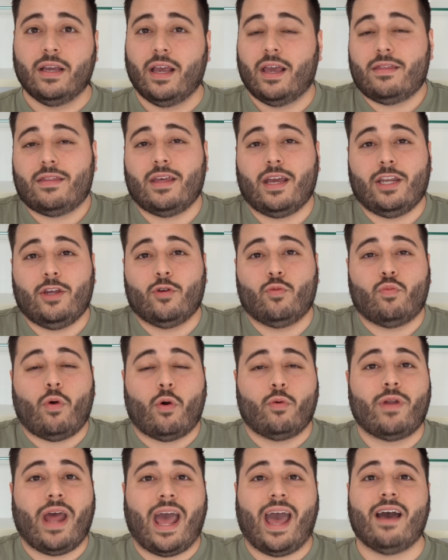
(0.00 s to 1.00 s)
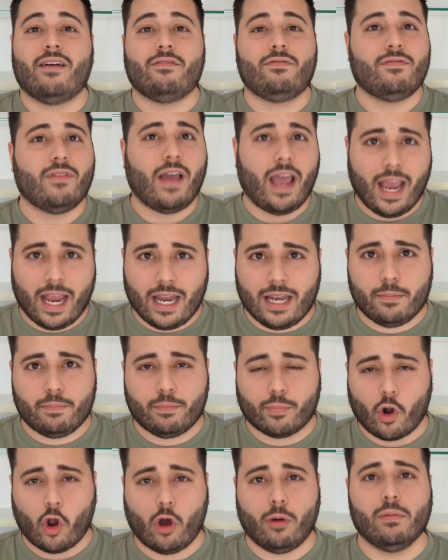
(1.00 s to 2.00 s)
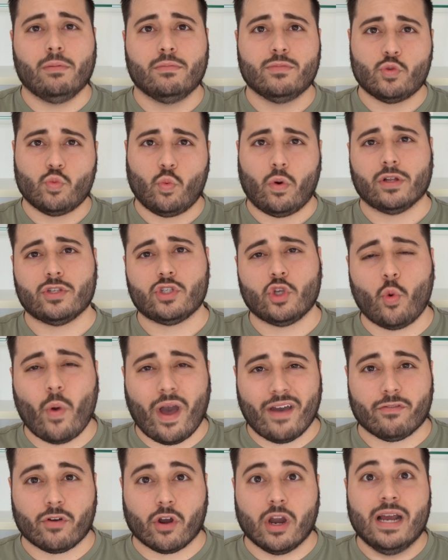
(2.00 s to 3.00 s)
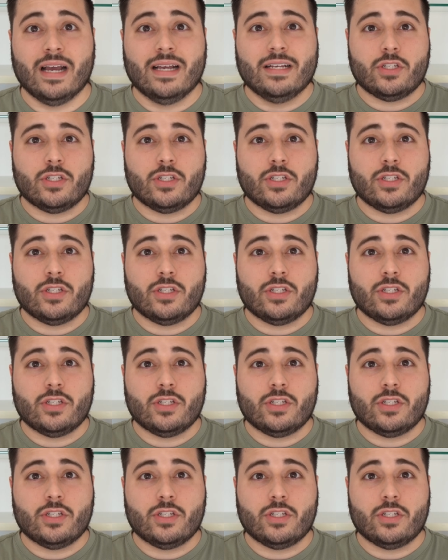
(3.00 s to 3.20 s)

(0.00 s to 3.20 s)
and then you won't have any problems whatsoever.